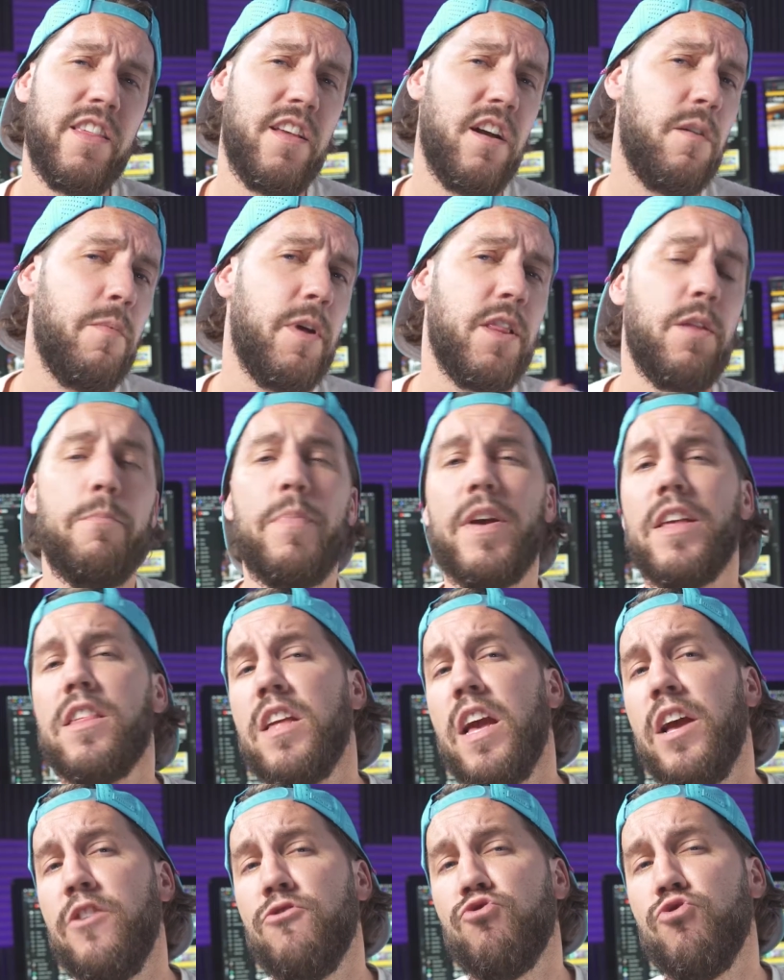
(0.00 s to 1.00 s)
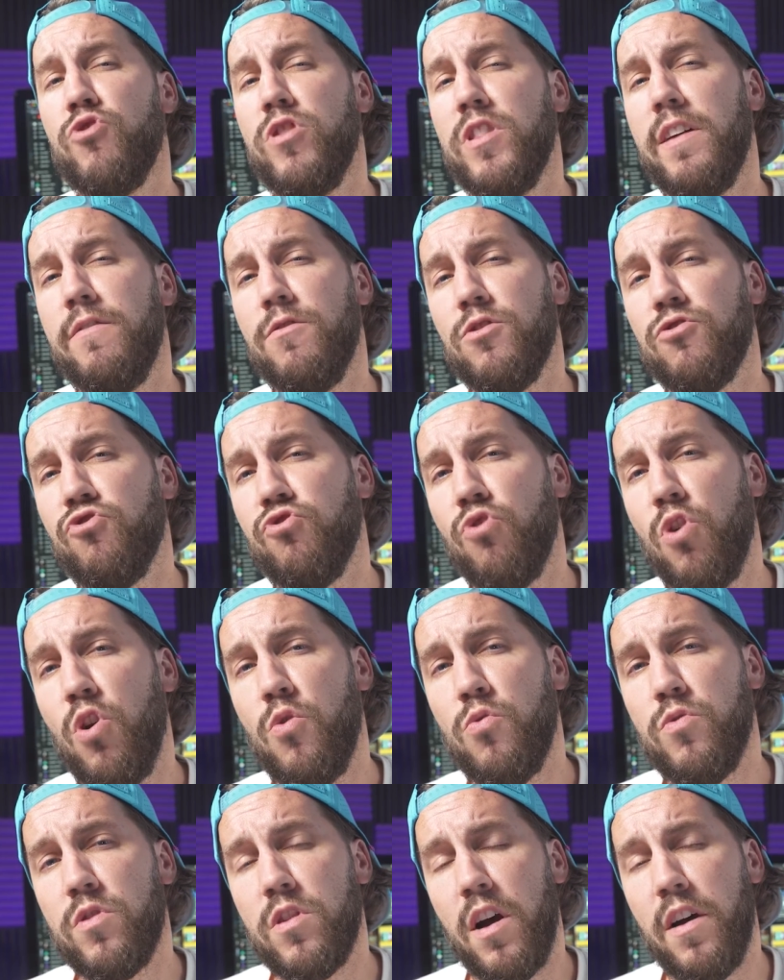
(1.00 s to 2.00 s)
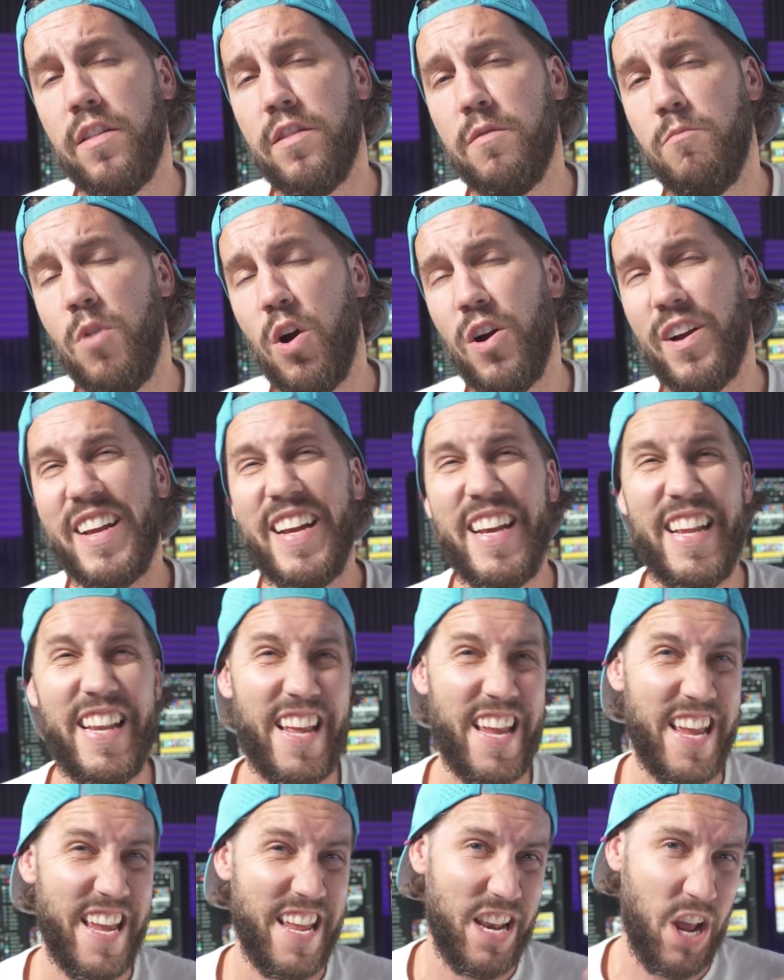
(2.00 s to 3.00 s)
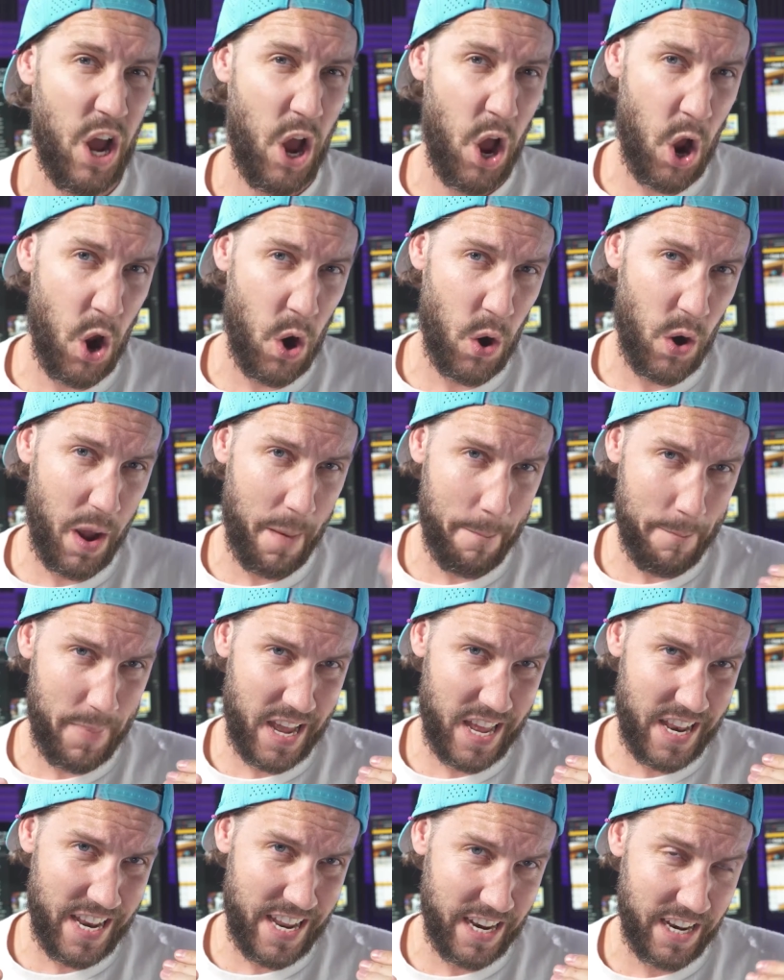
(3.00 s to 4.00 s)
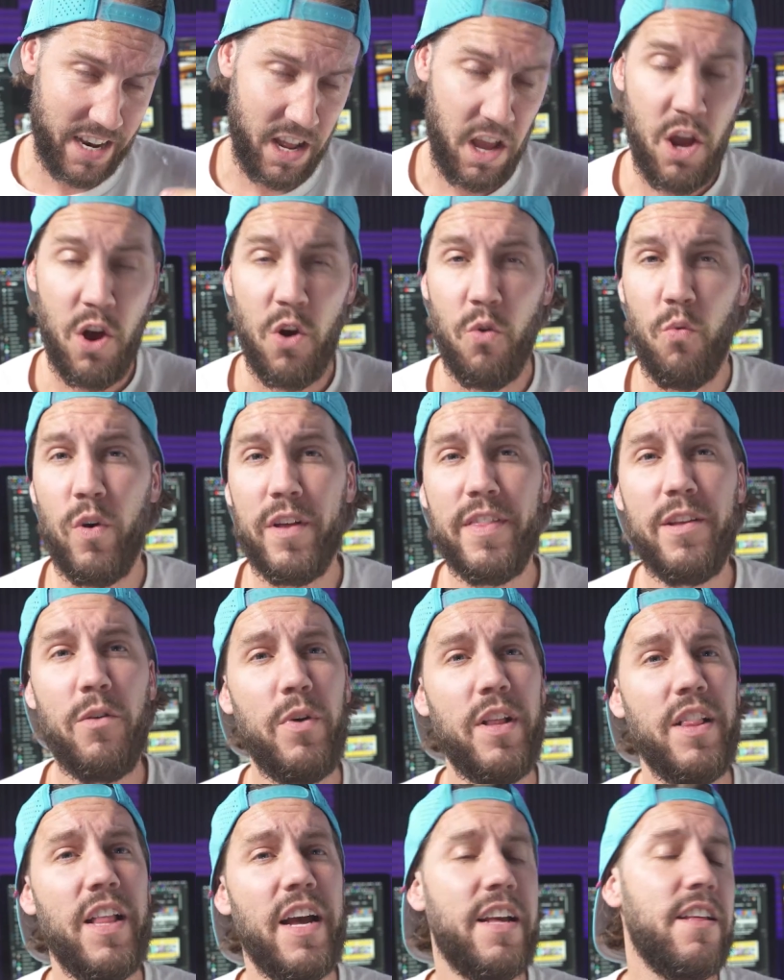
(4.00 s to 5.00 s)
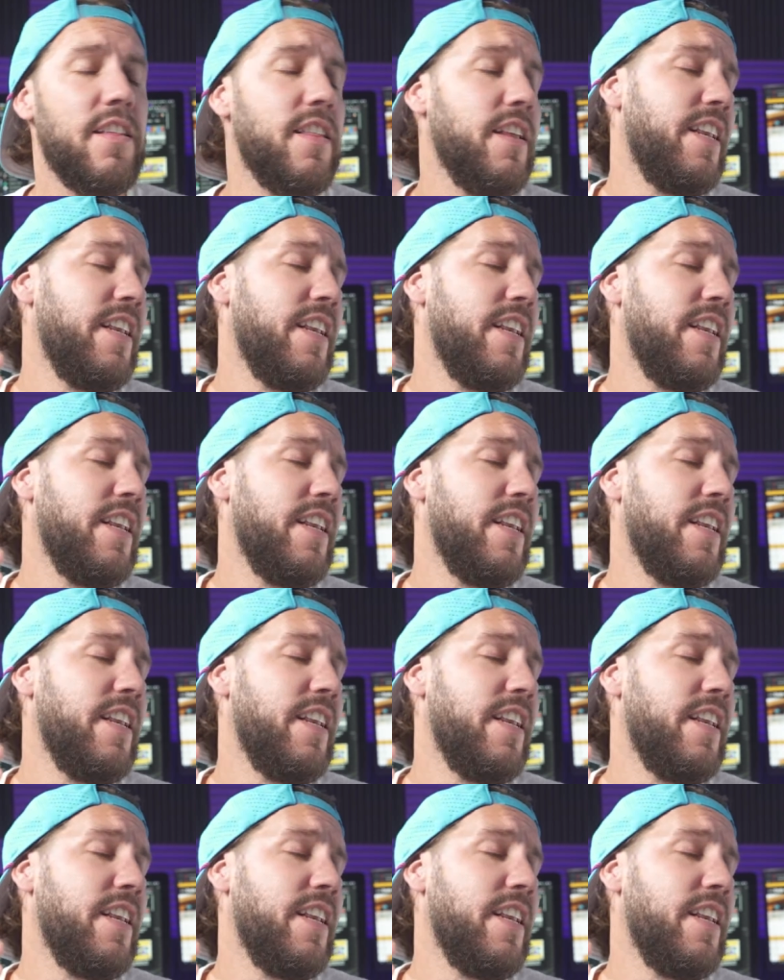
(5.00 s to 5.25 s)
talk about the best entry-level drones on the market in our opinion. One that we like is the